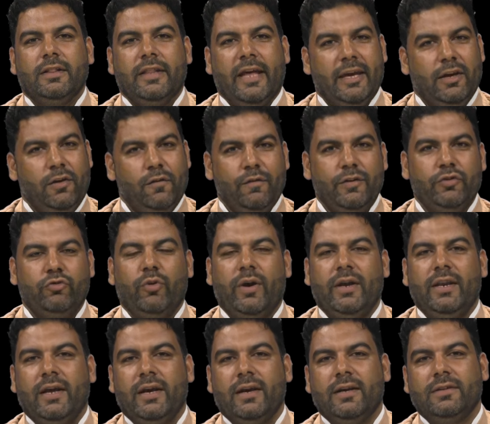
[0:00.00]
thank you for
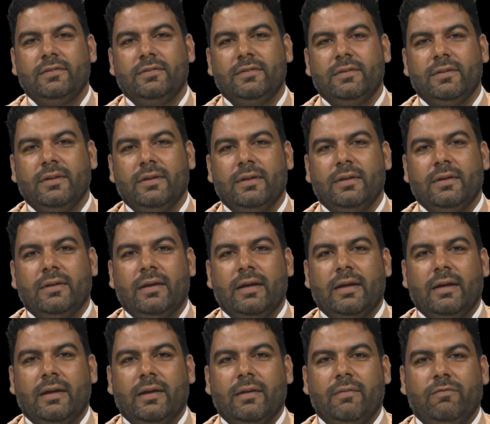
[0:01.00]
joining us.
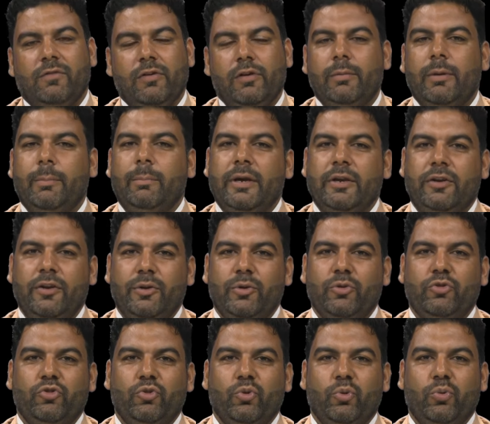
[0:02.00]
We will be meeting
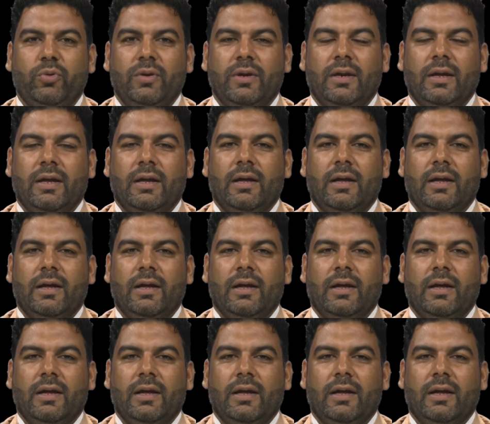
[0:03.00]
you soon